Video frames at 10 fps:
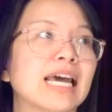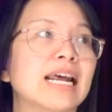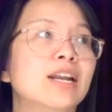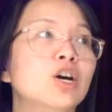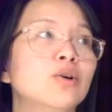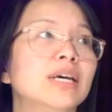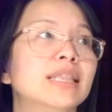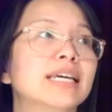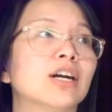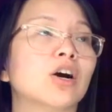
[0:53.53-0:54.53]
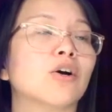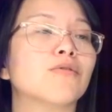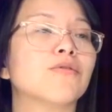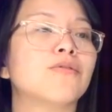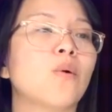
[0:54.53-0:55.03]
and I know that there are
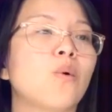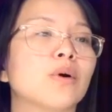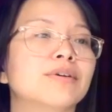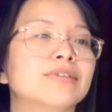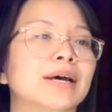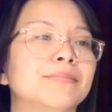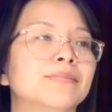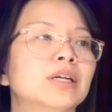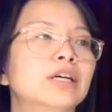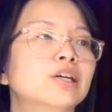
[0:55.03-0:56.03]
4 of them.